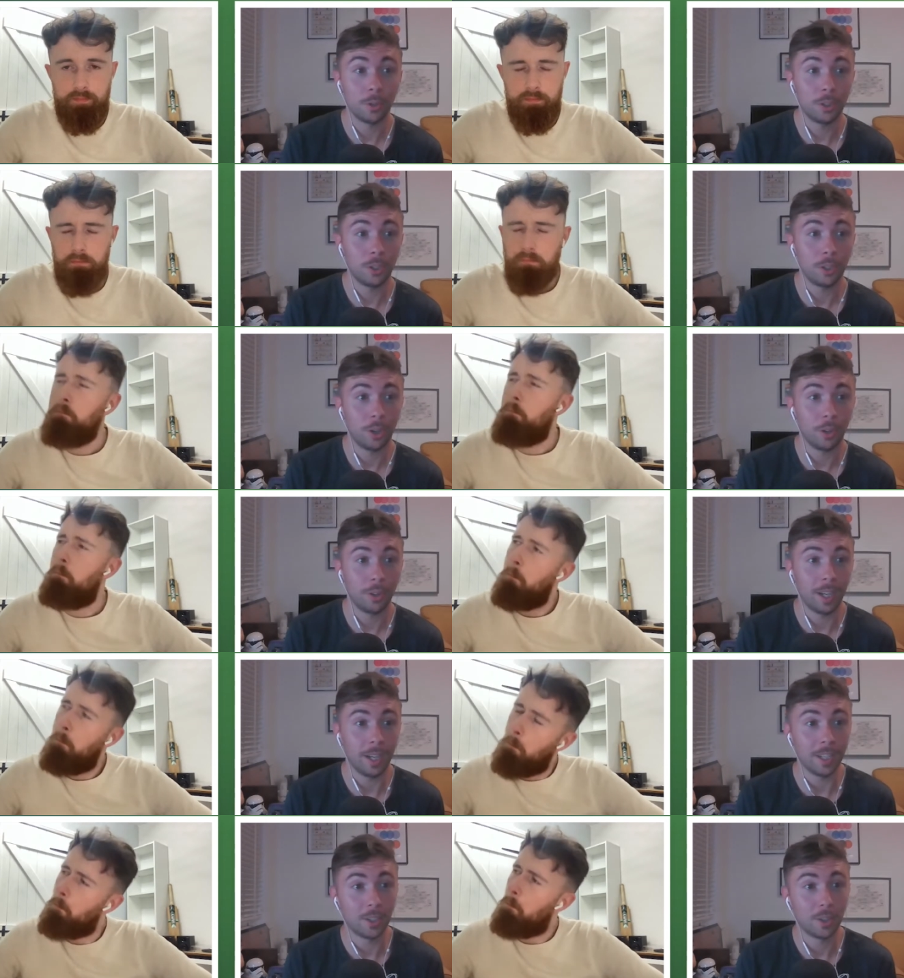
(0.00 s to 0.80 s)
Speaker 1: to show
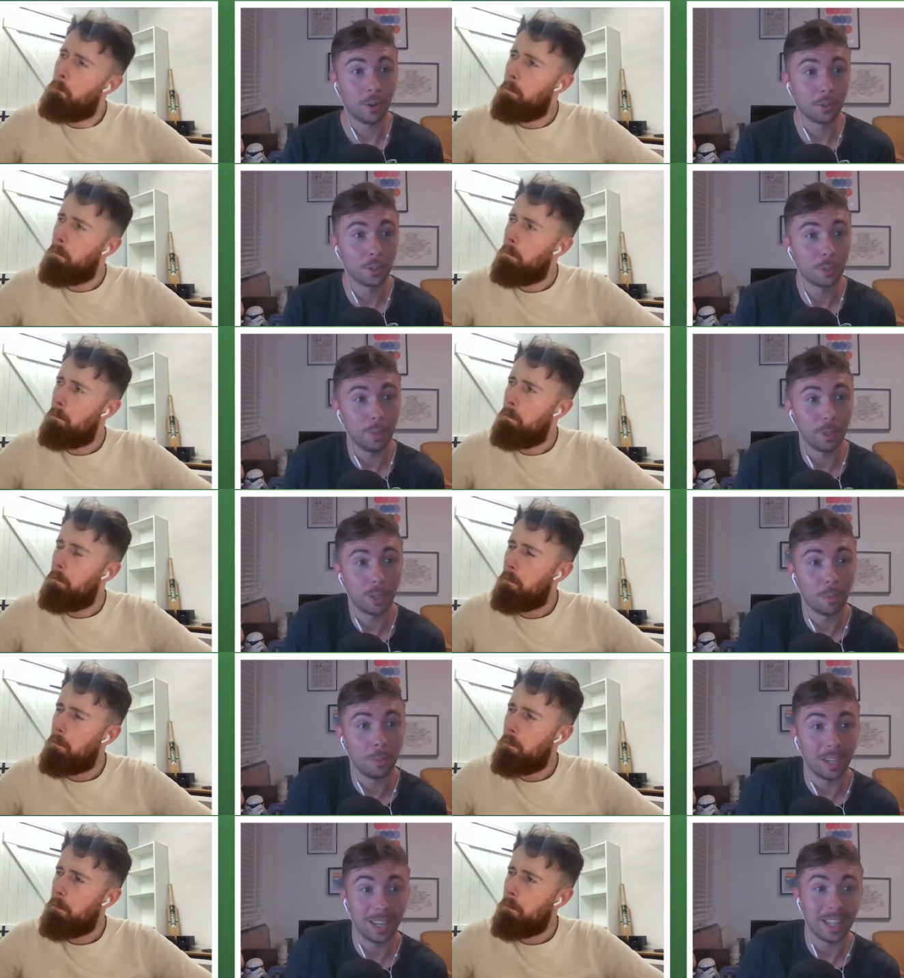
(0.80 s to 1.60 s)
that he's gone to
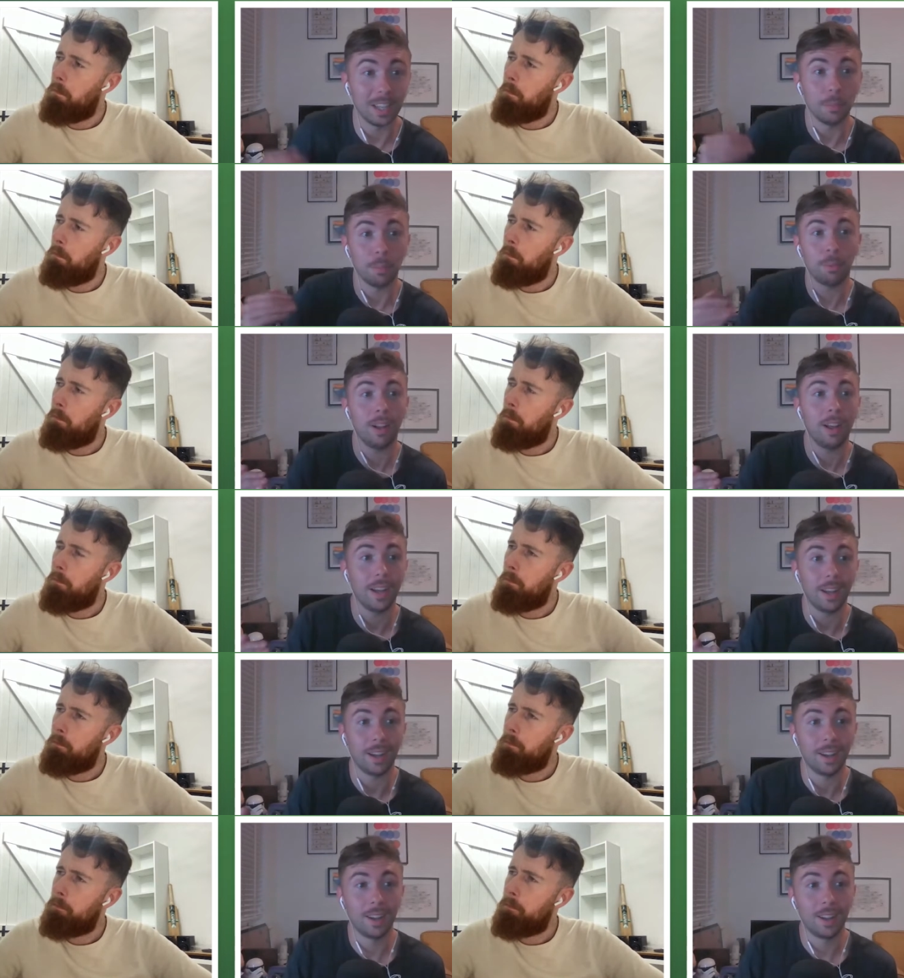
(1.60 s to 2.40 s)
become an elite
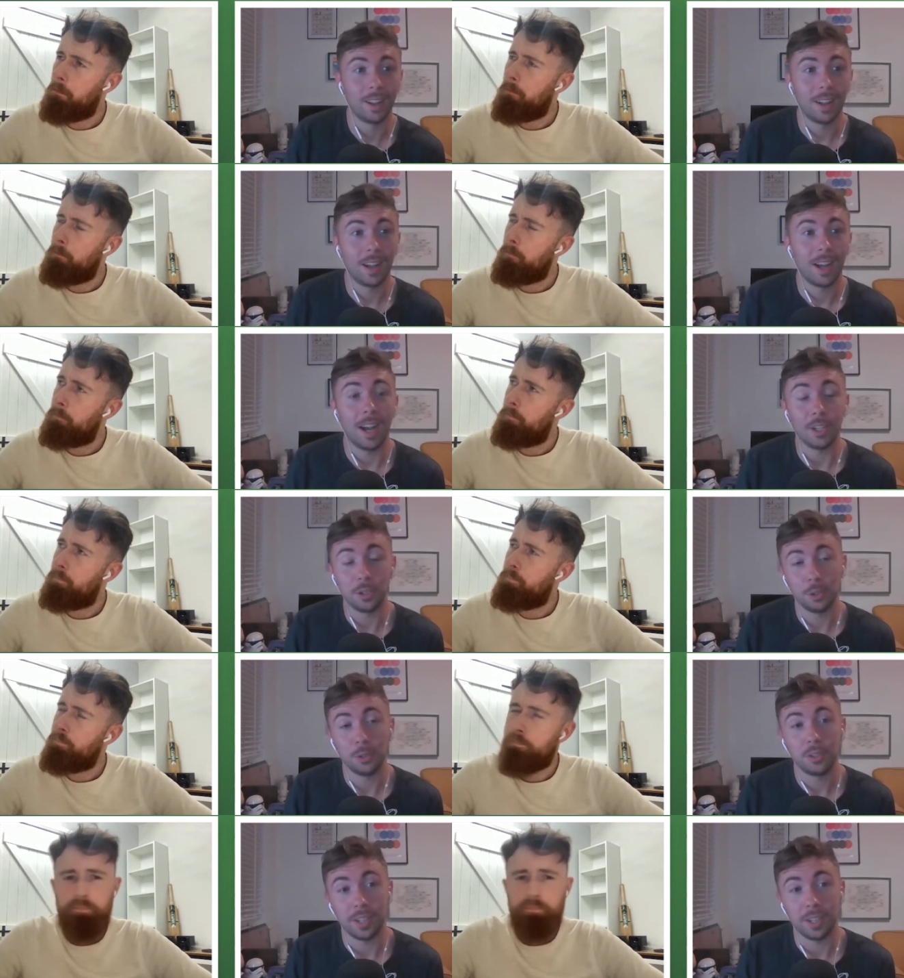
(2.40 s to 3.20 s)
player as
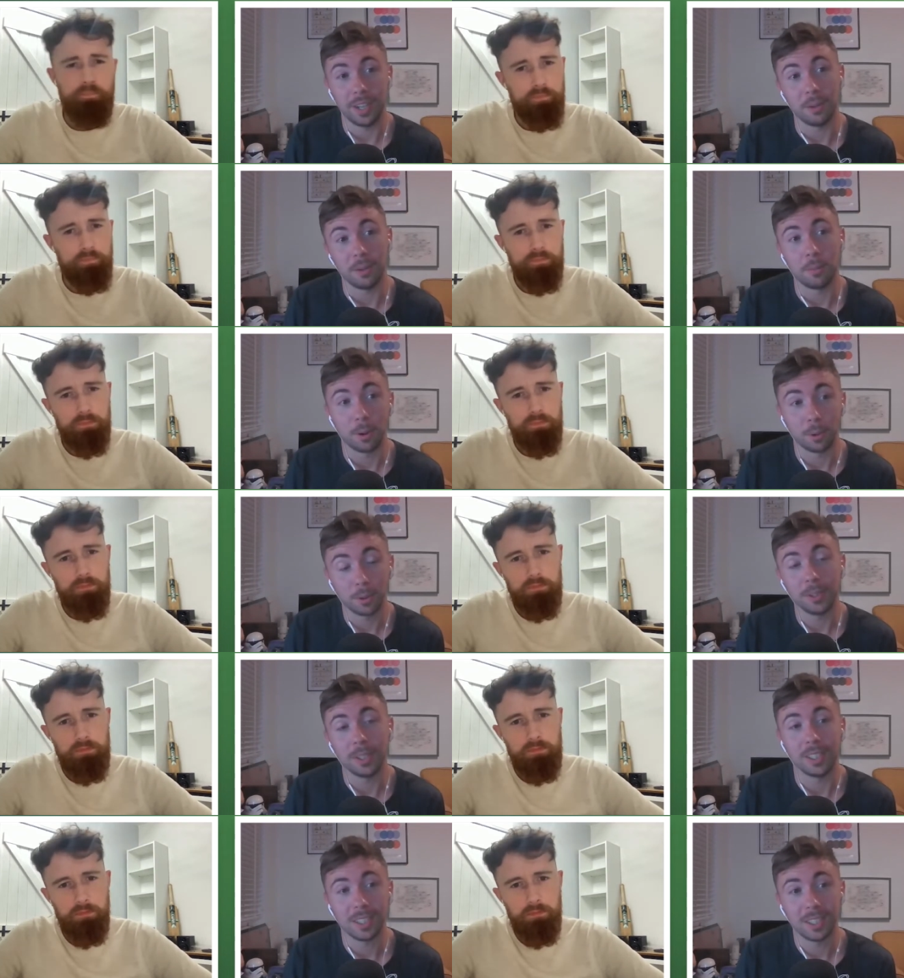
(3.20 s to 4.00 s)
you say, while
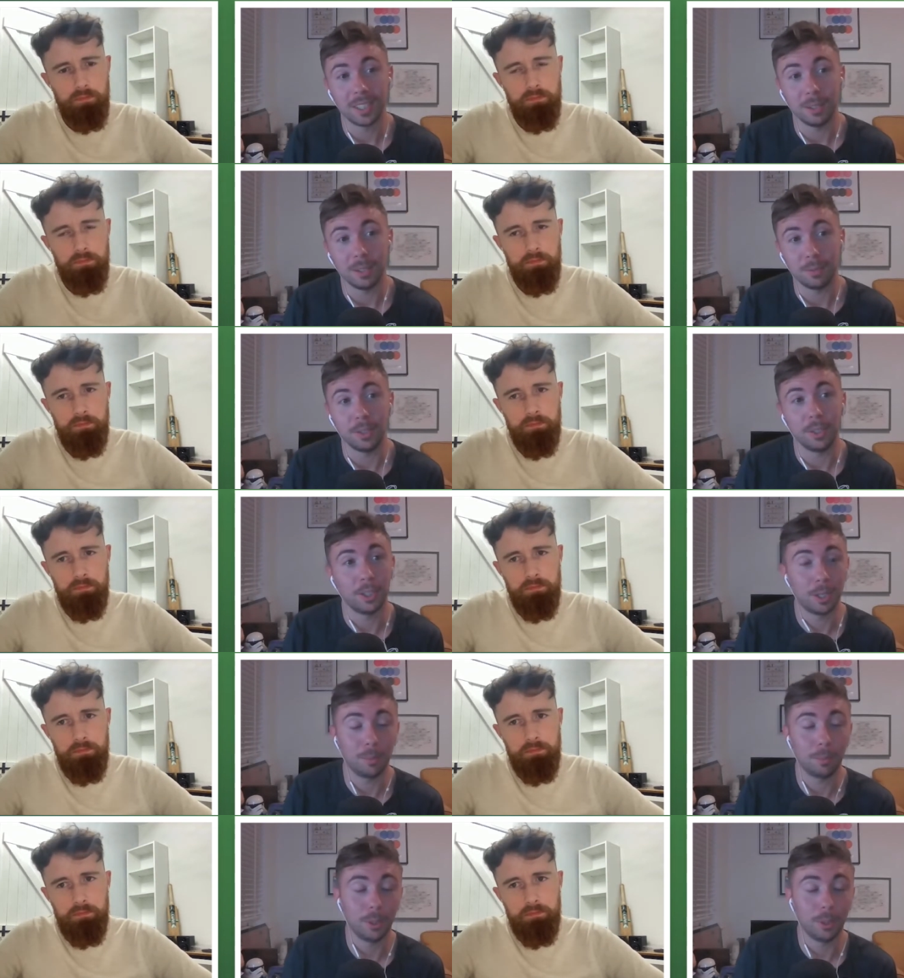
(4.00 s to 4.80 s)
cutting his teeth in the
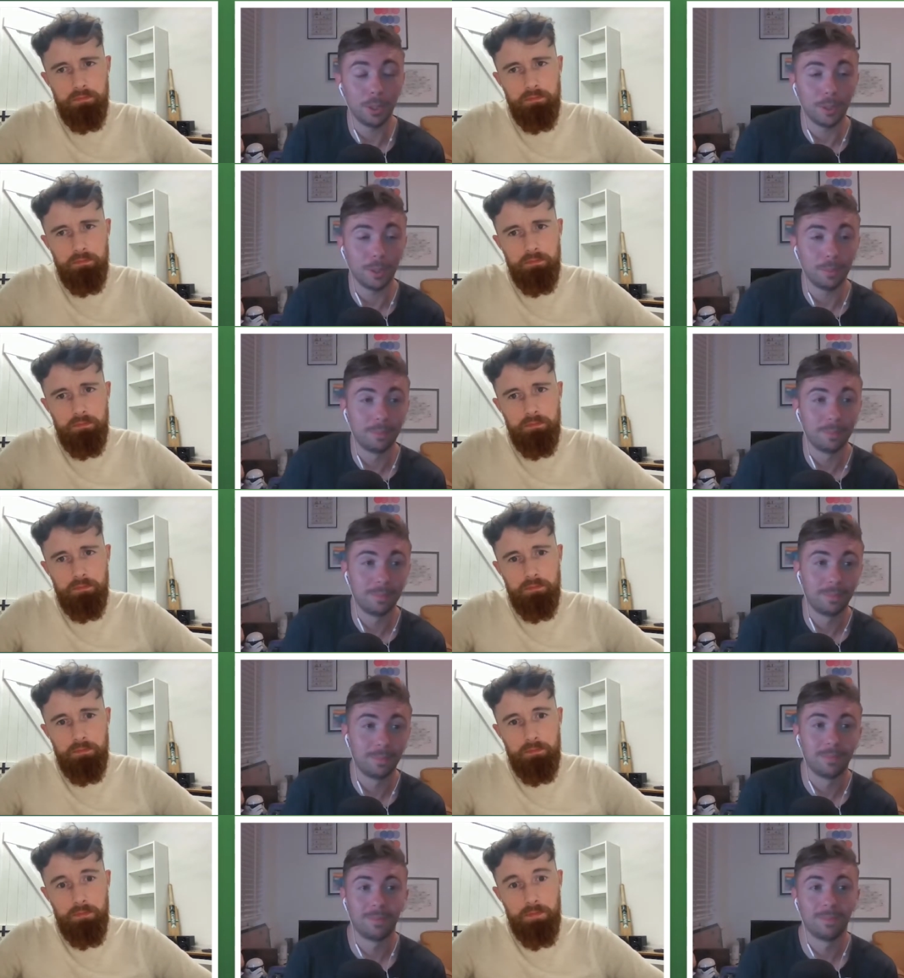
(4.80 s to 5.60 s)
championship.
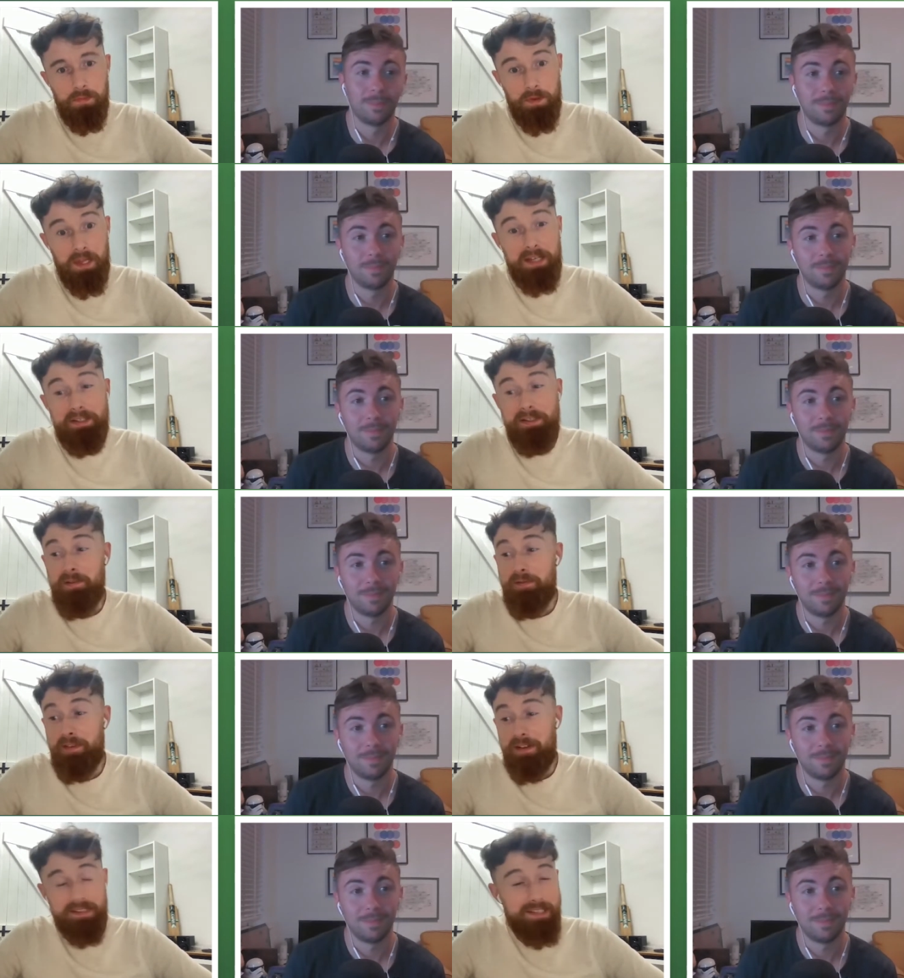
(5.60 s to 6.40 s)
Speaker 2: That is a
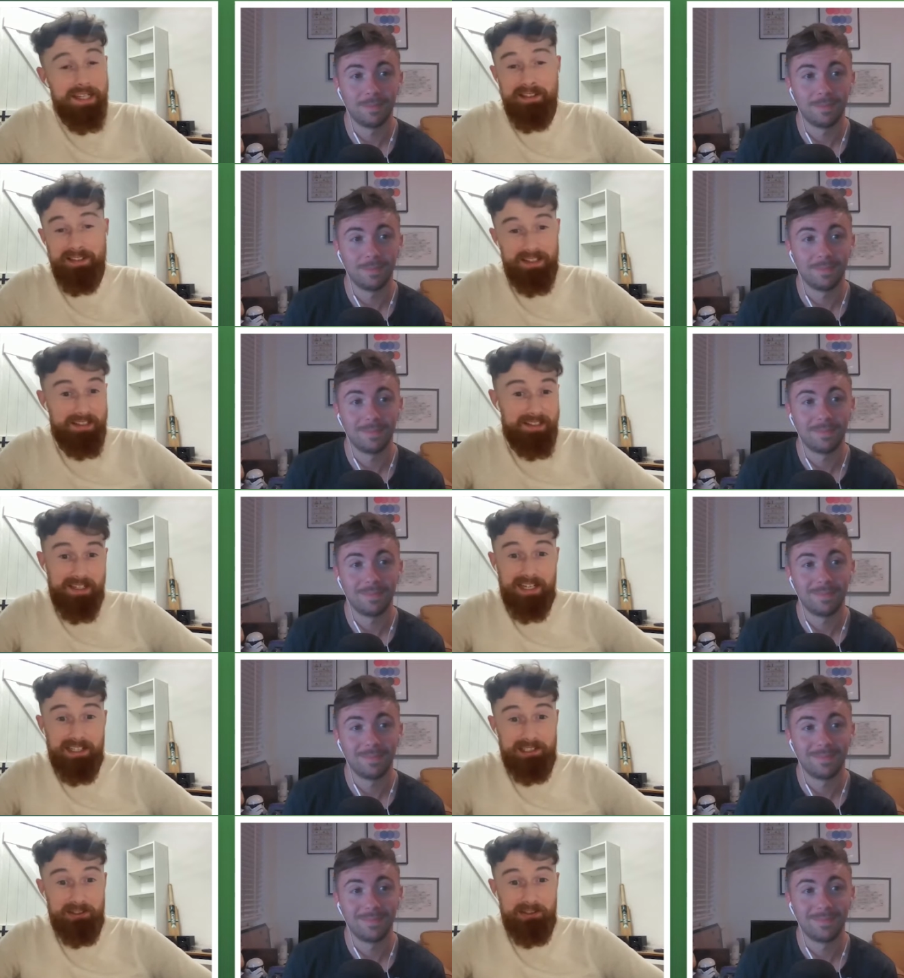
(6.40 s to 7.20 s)
fantastic
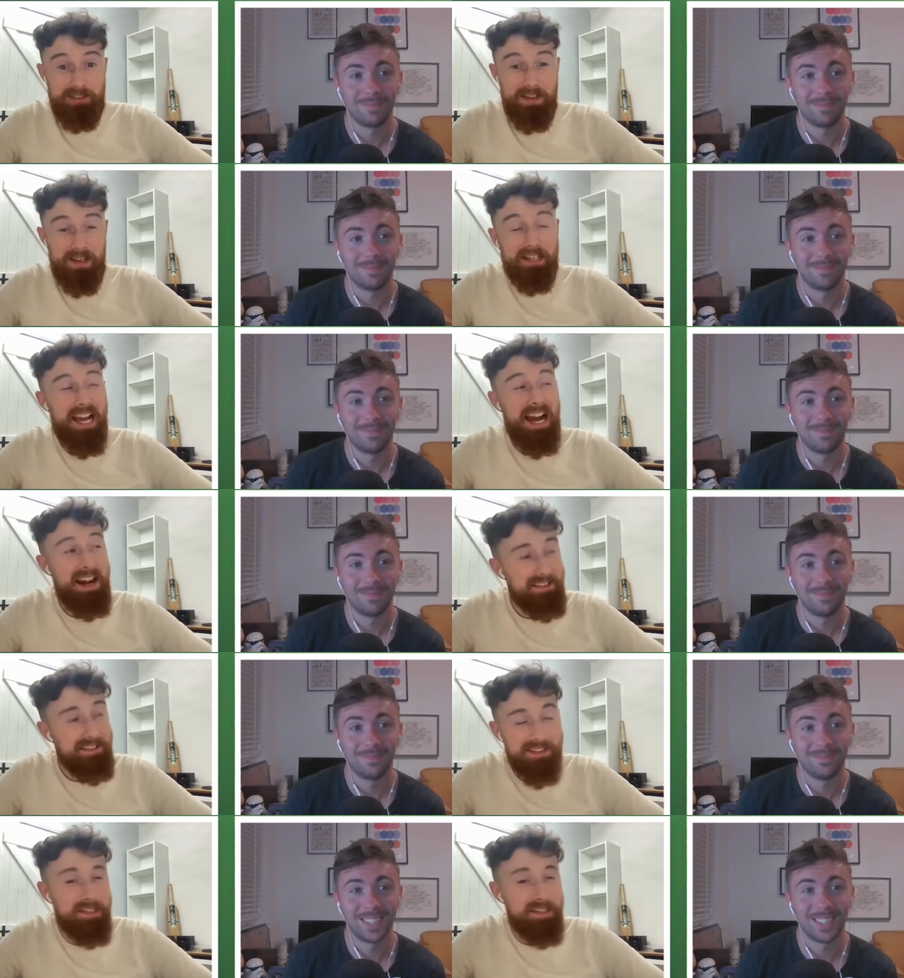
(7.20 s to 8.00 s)
stat, Justin. That's actually